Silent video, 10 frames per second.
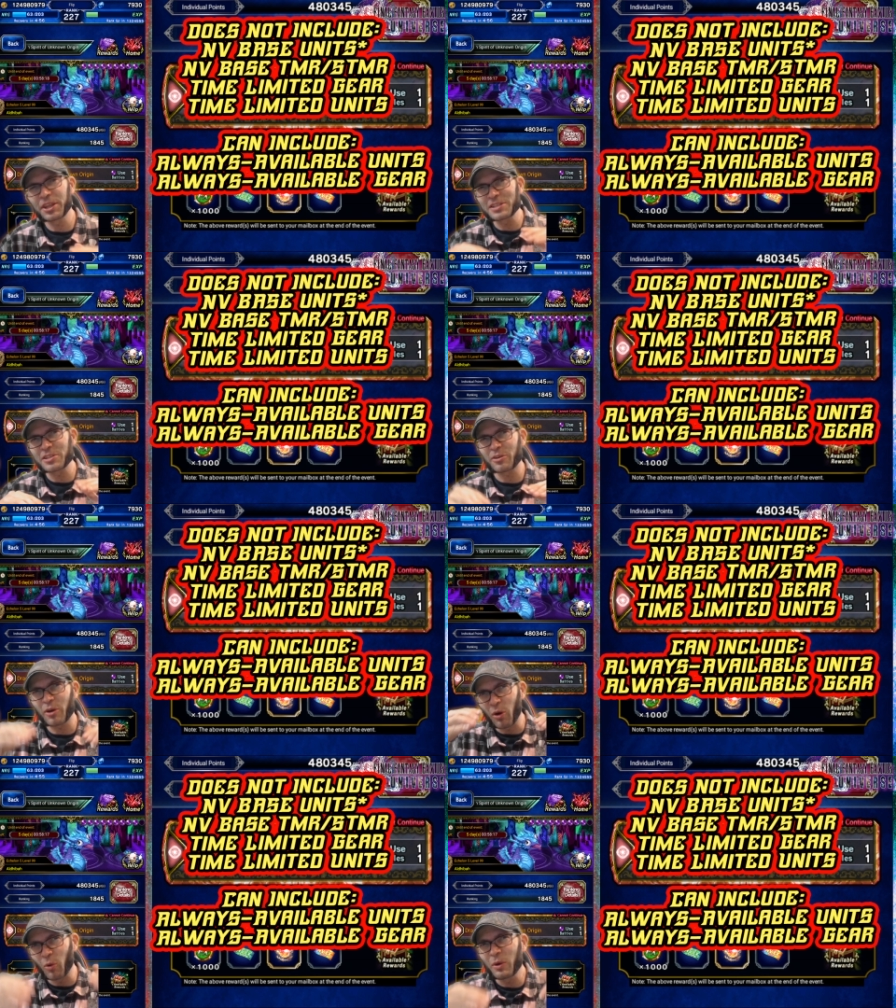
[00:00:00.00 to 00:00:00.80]
things that
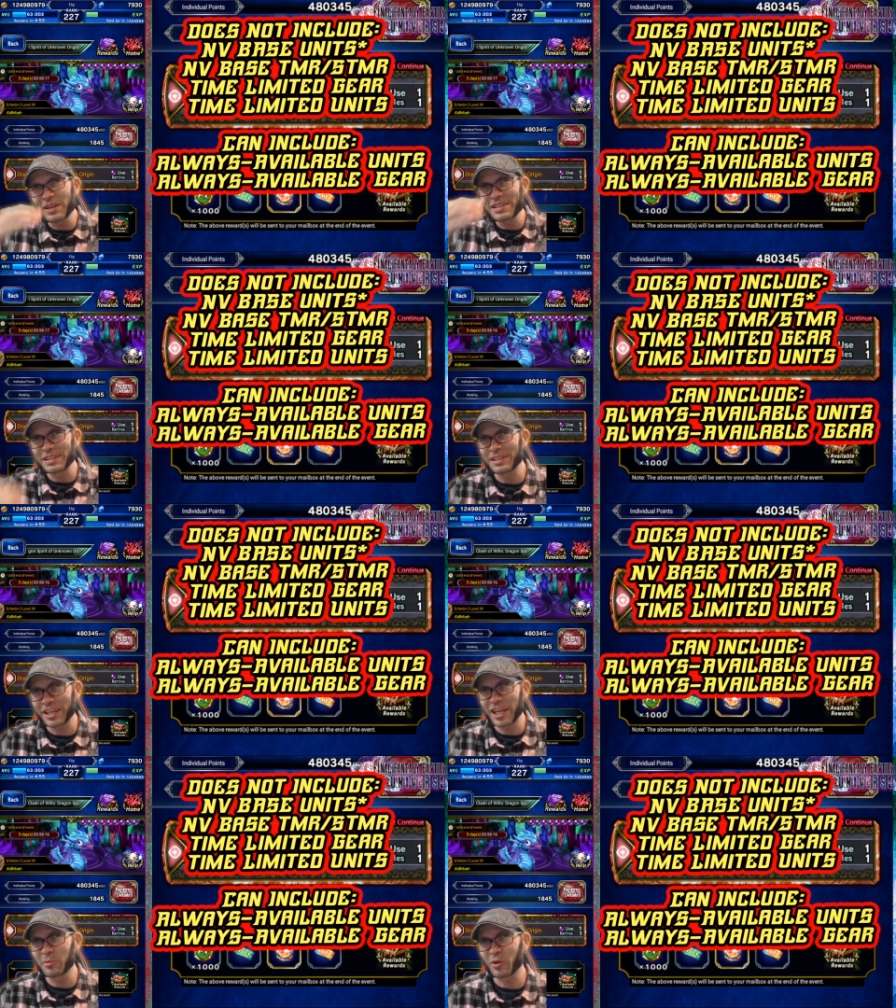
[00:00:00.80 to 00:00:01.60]
are always in the
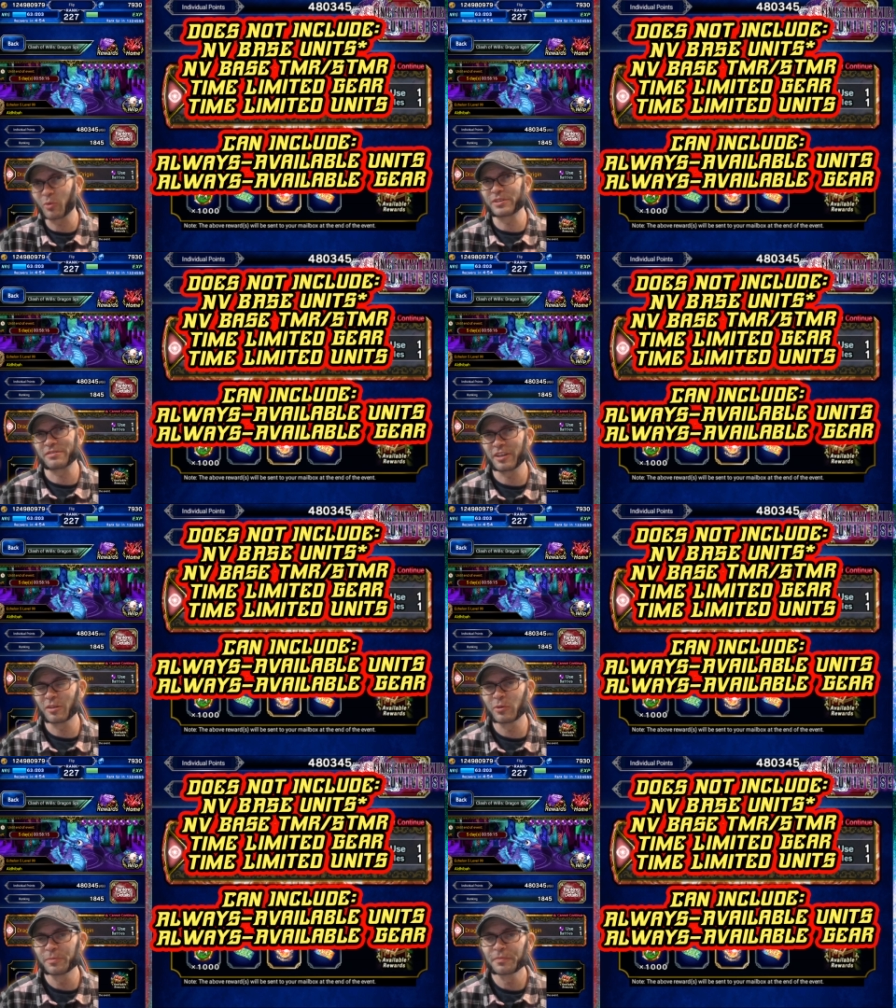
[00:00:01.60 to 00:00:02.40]
game and always
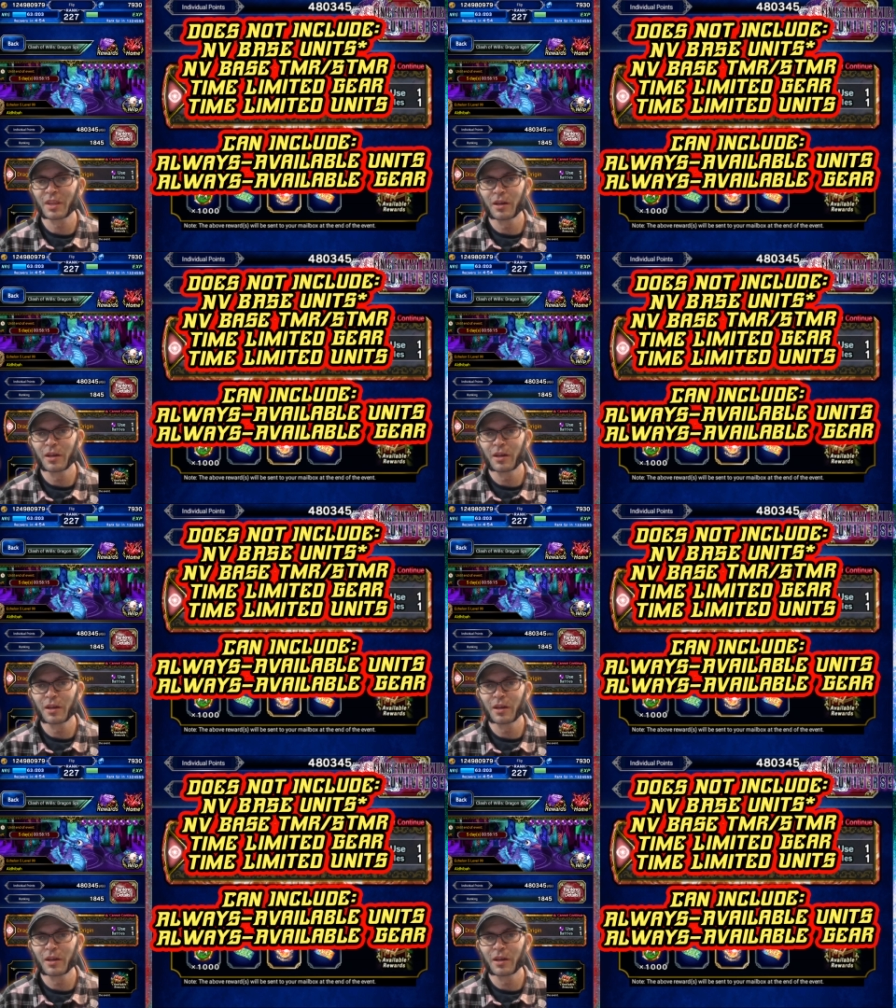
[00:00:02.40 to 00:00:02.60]
available.